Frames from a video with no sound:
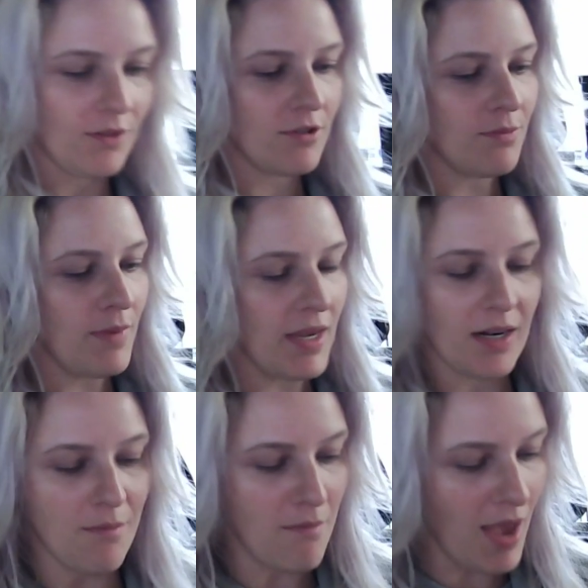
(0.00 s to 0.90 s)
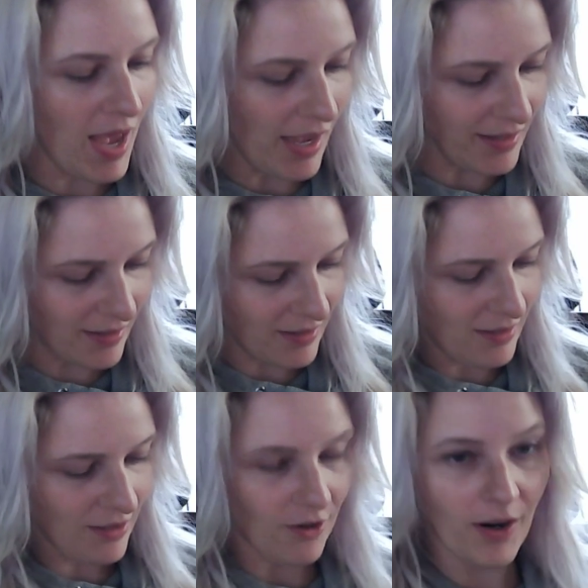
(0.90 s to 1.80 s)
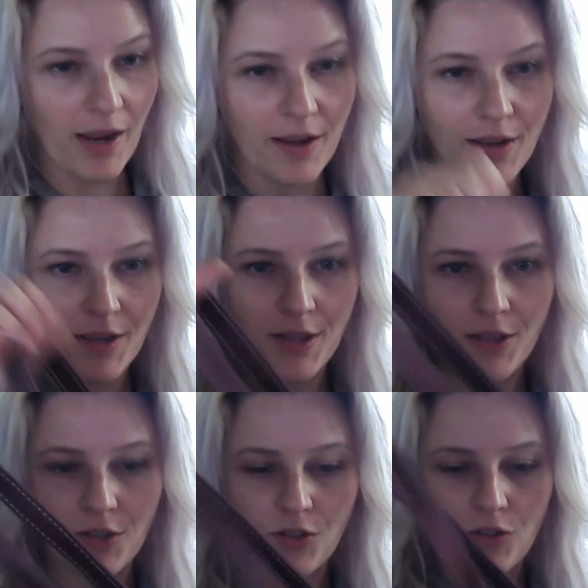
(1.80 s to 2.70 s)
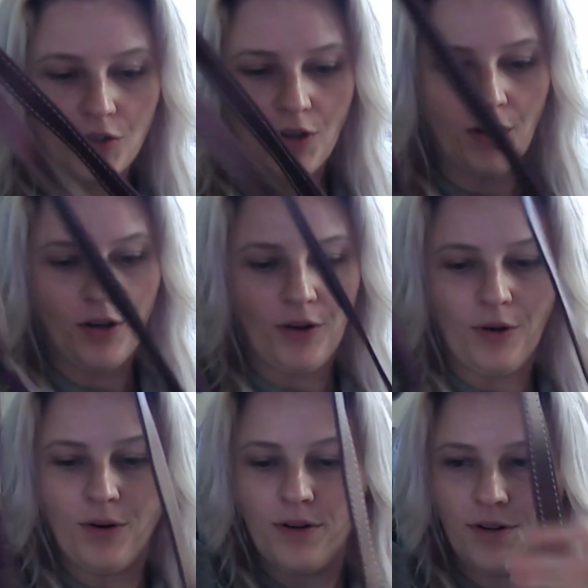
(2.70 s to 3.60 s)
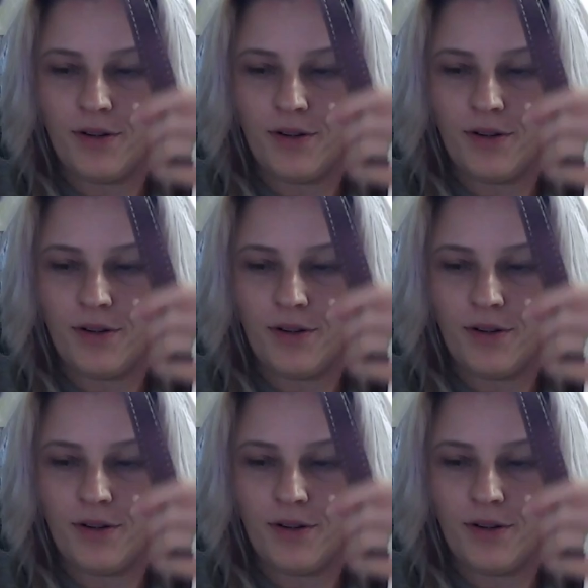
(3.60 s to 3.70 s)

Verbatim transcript: just making a mess. Okay, so